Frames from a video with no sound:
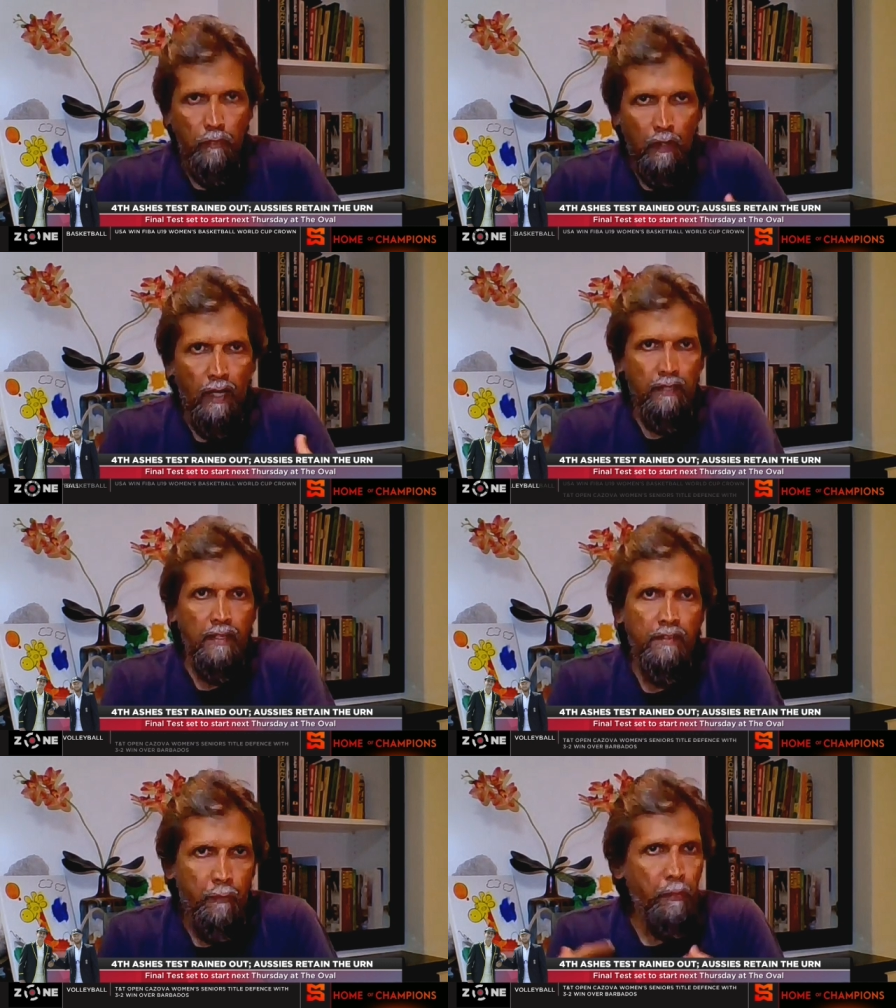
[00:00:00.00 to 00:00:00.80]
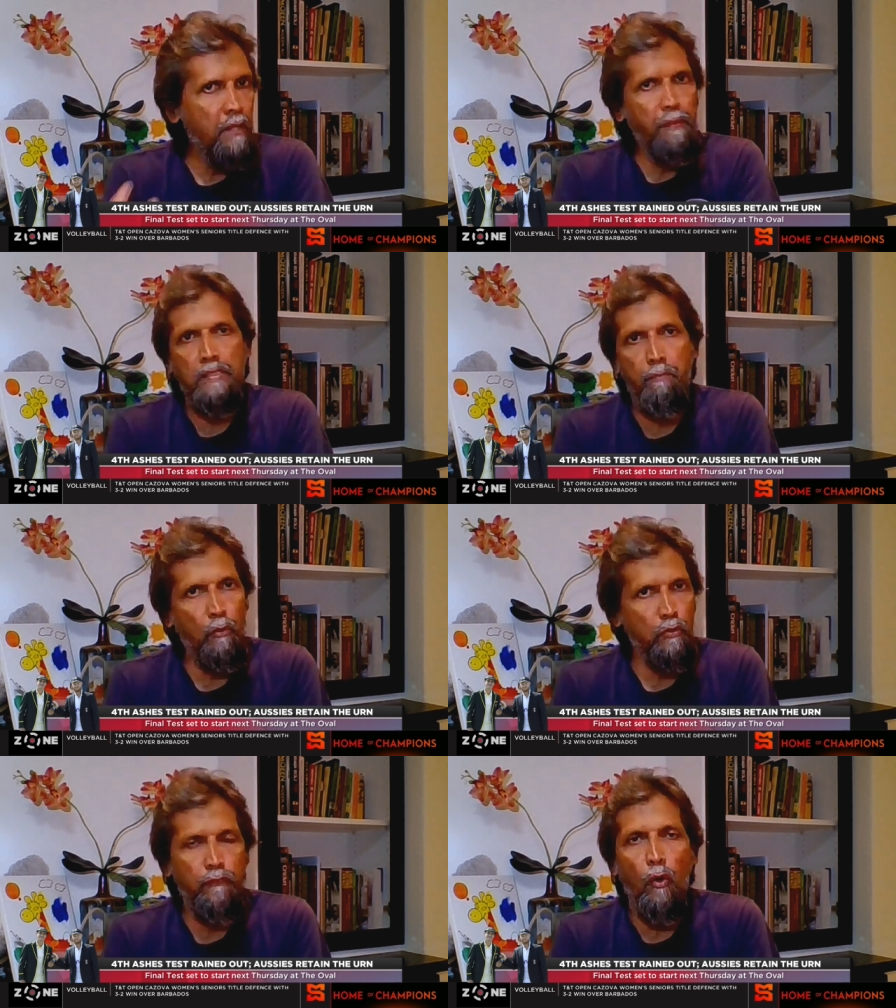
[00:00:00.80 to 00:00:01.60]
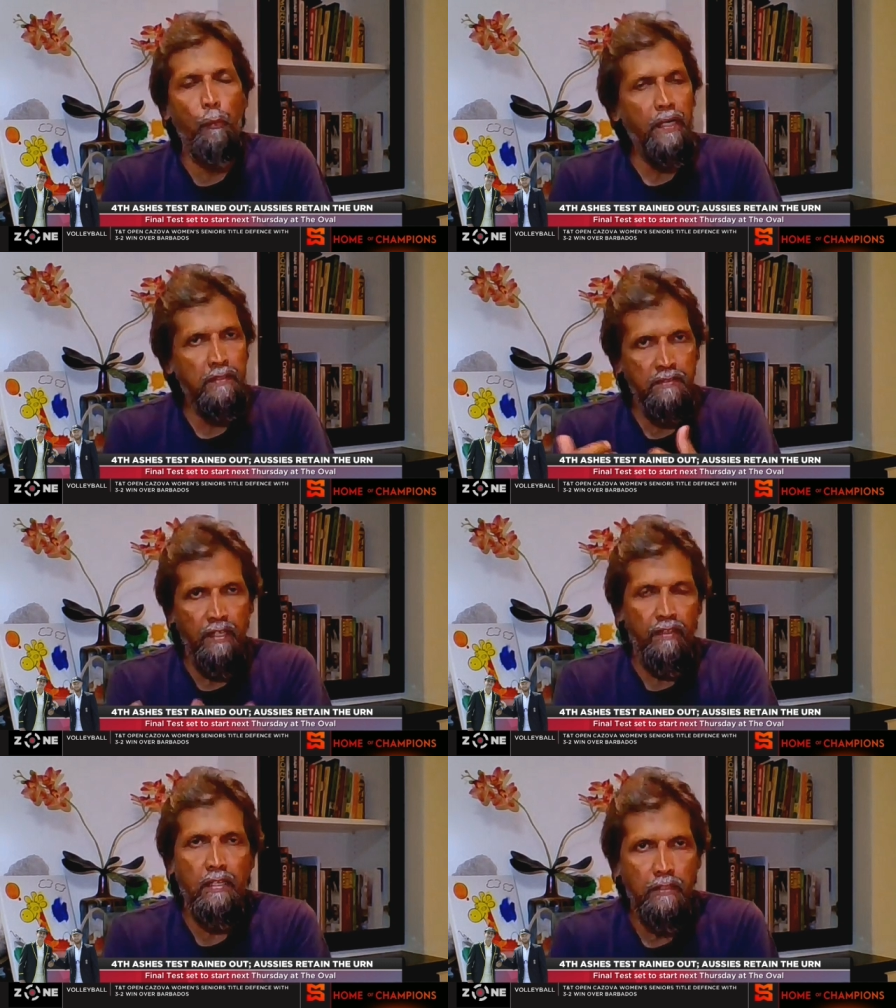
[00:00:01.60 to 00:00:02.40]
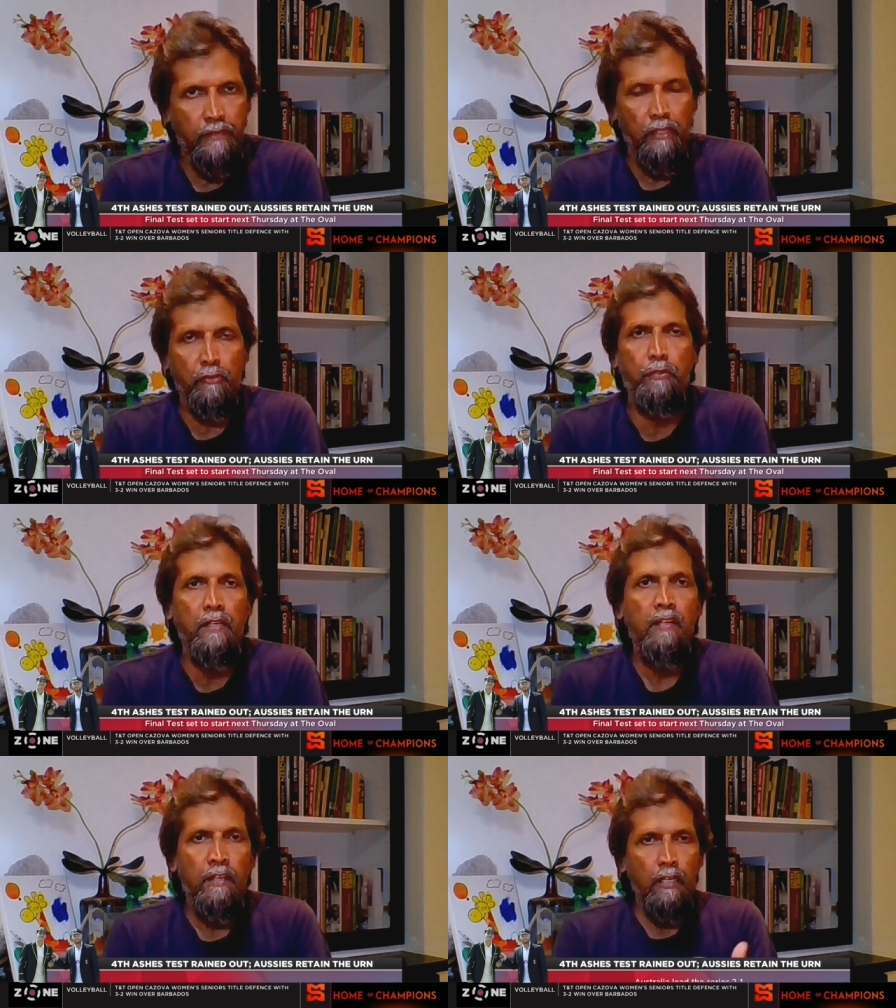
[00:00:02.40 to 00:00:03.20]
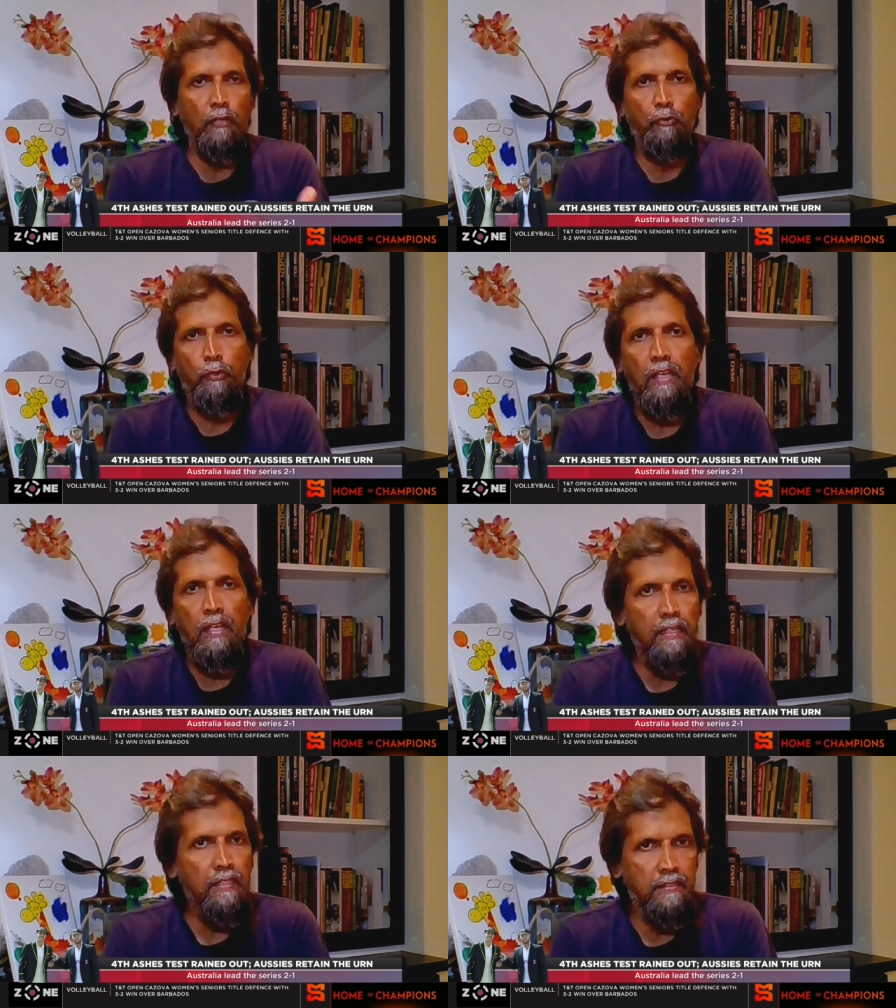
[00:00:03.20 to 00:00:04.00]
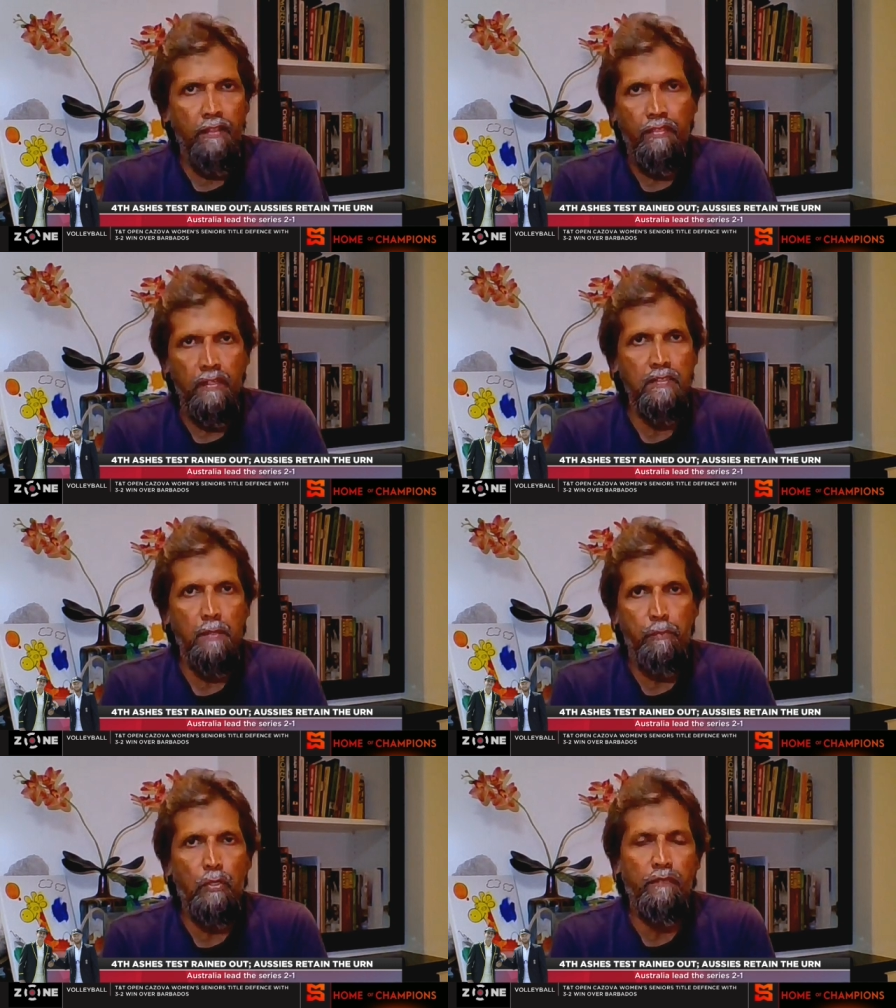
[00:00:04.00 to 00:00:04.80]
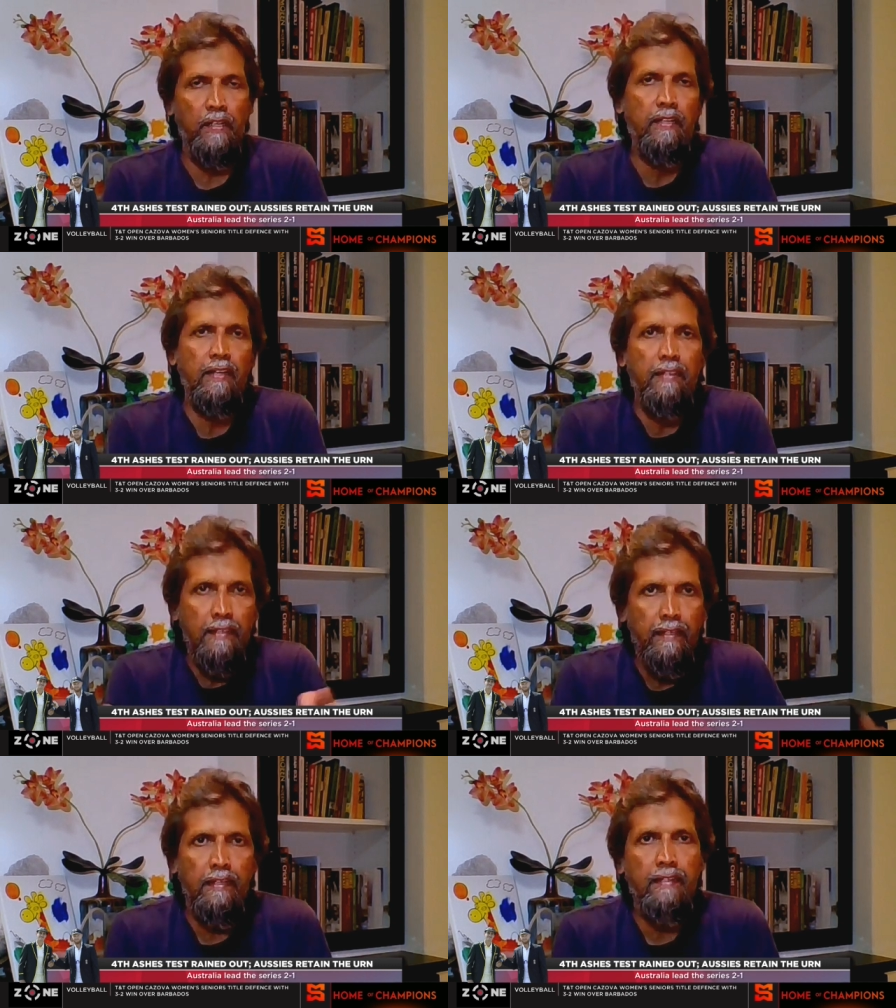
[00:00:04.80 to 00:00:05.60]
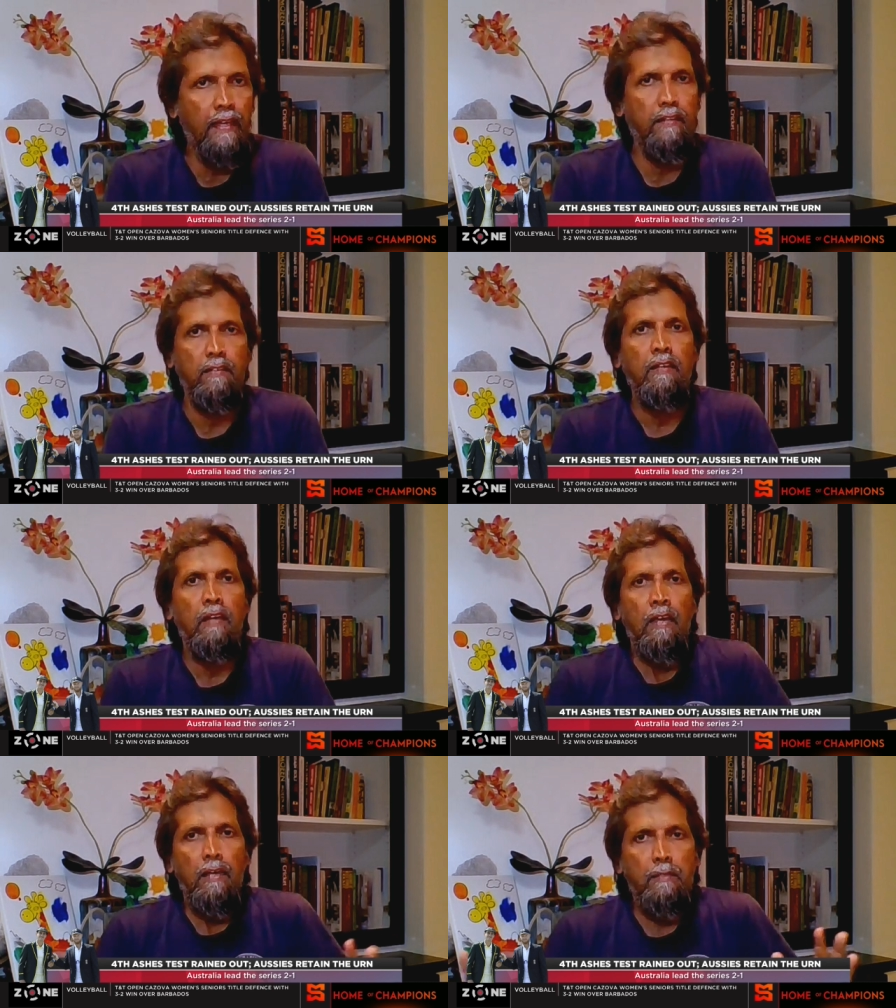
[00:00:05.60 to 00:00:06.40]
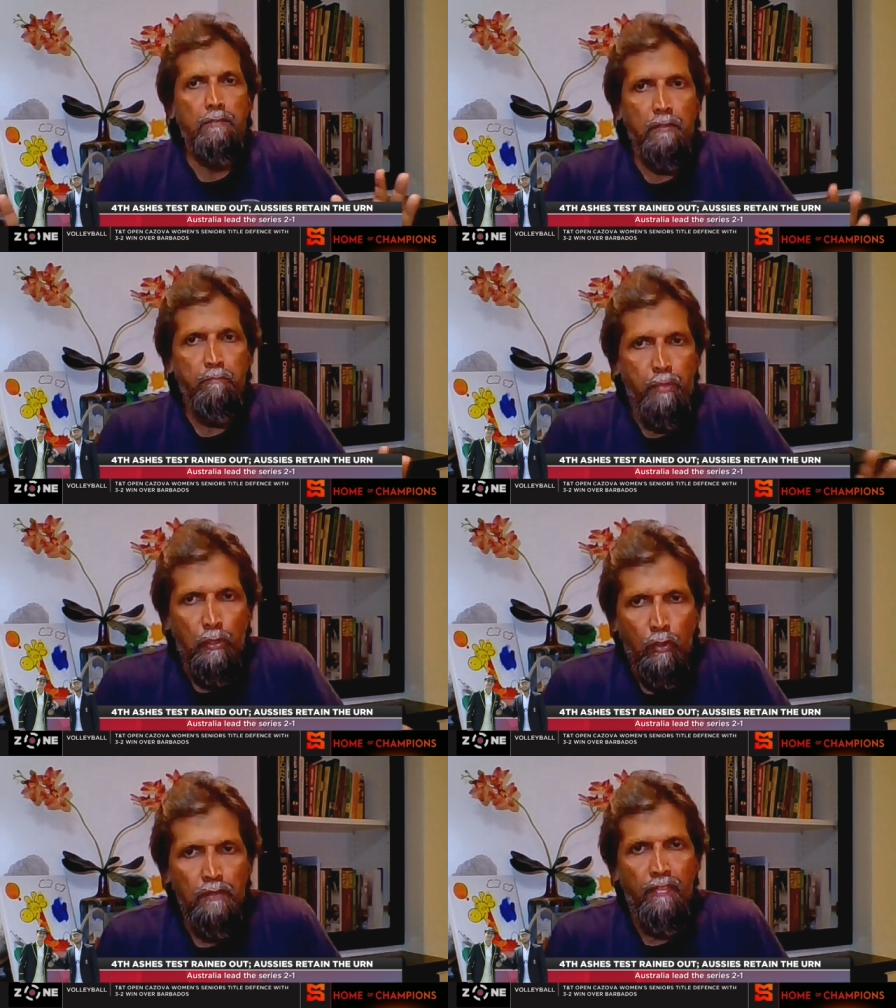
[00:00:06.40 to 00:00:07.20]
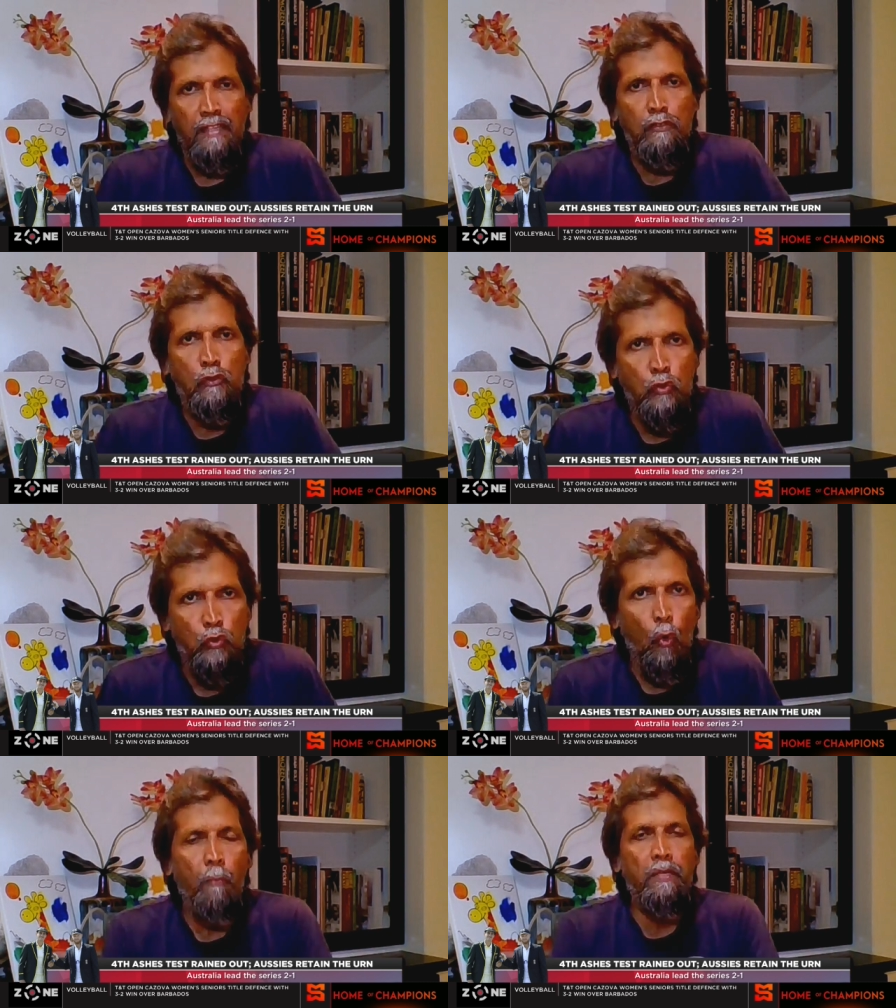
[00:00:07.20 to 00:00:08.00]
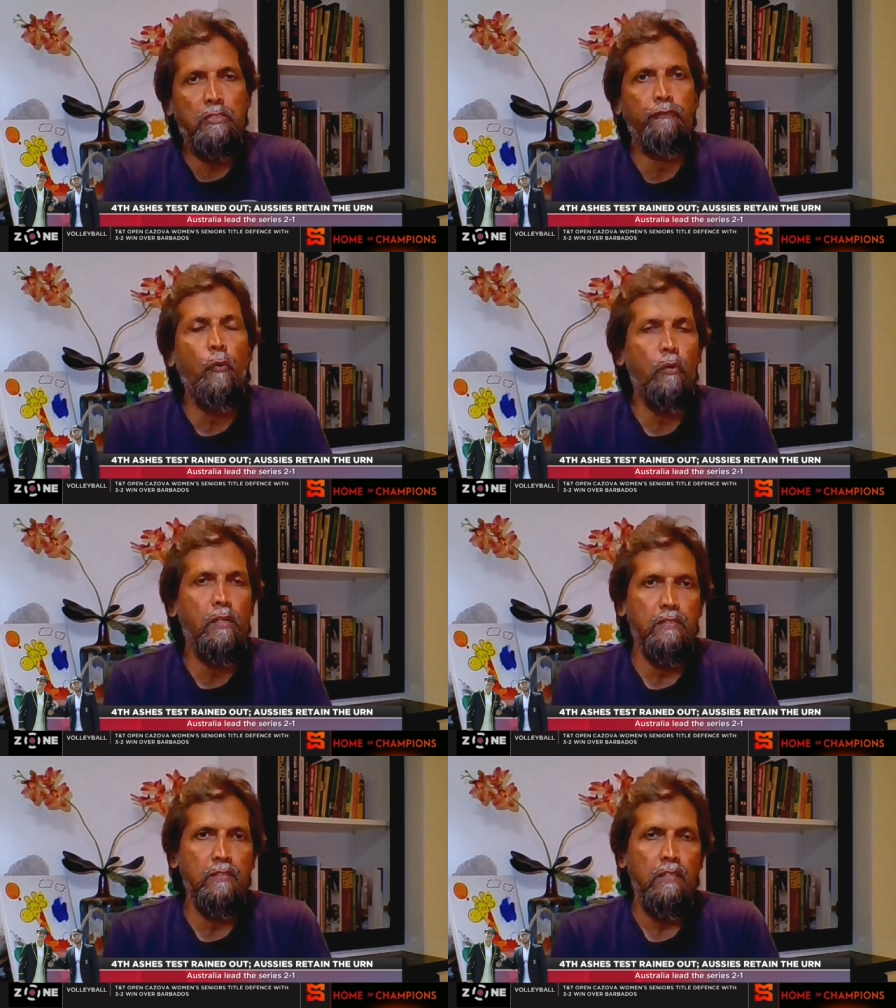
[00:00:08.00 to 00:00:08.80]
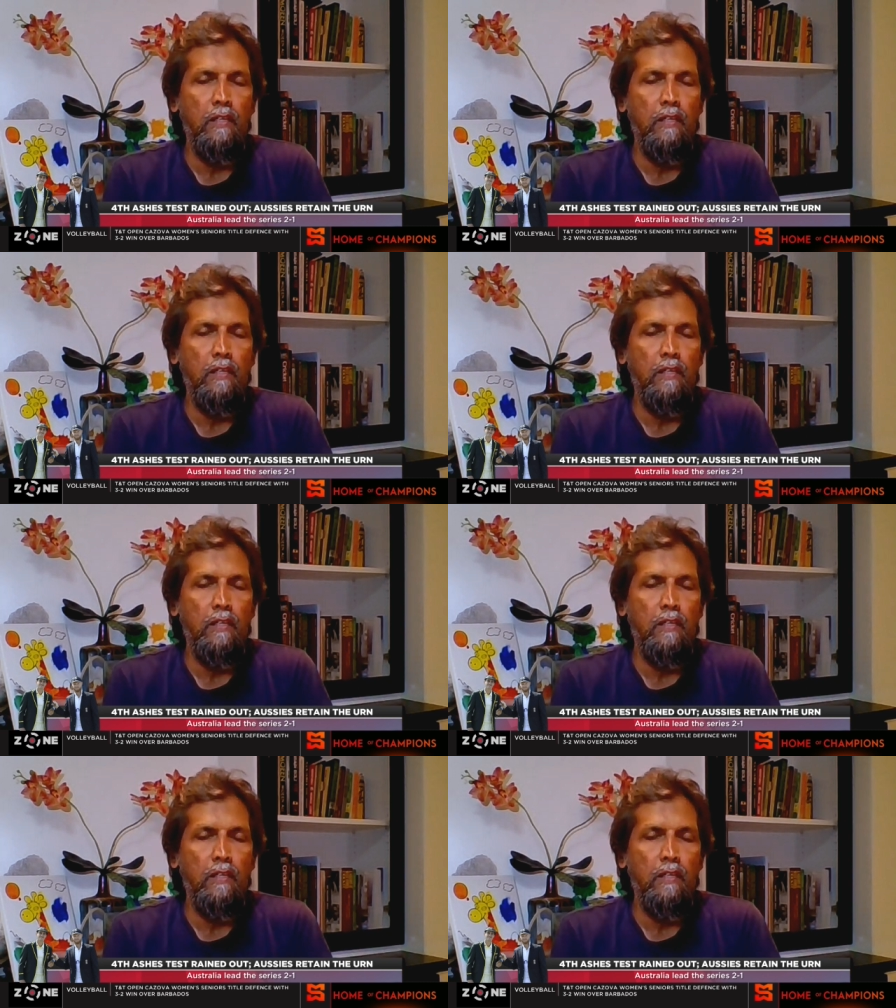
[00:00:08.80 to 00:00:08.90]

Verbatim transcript: And, and then when they picked up those four wickets near the end of day three, it really set things up beautifully. And, and, and again, it, because there's so much focus